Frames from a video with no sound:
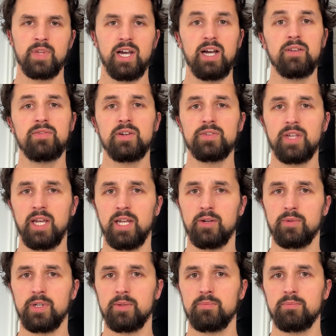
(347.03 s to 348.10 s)
I felt
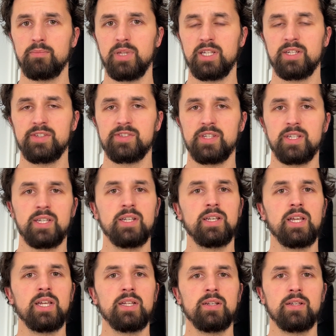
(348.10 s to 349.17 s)
angry because it
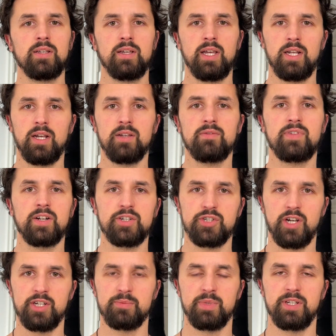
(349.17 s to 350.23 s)
contained an unfair
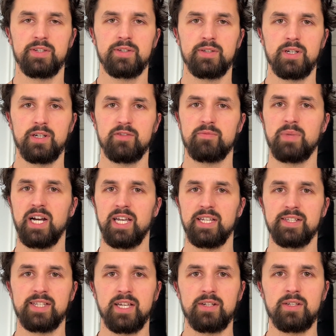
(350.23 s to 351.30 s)
judgment of my
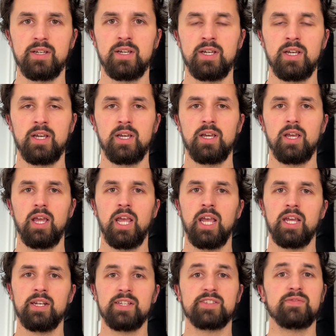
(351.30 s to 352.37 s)
intent,
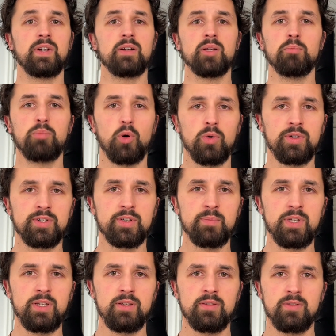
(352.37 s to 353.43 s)
and it's very important to
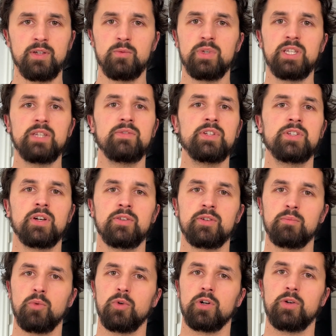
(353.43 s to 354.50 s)
me that we give each
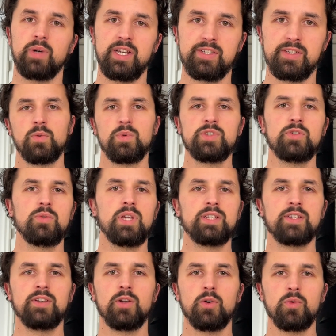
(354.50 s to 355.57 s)
other more grace. So once you
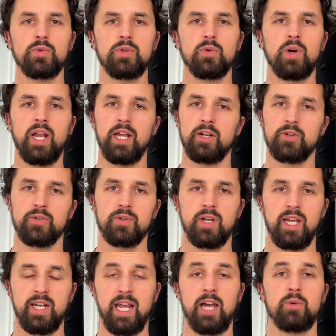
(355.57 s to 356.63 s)
get to know your anger
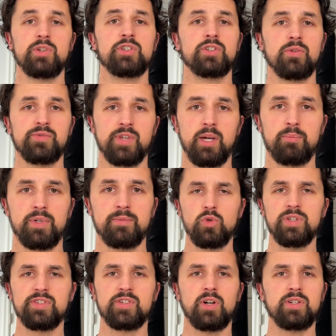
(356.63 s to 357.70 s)
and how it shows up, you
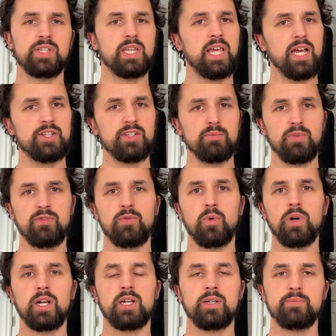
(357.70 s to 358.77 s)
can start to catch it
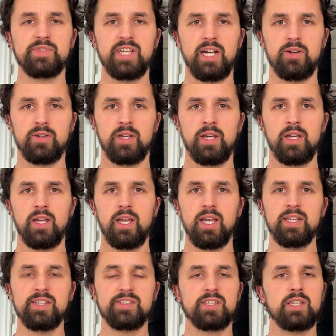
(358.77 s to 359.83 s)
before it comes out, and this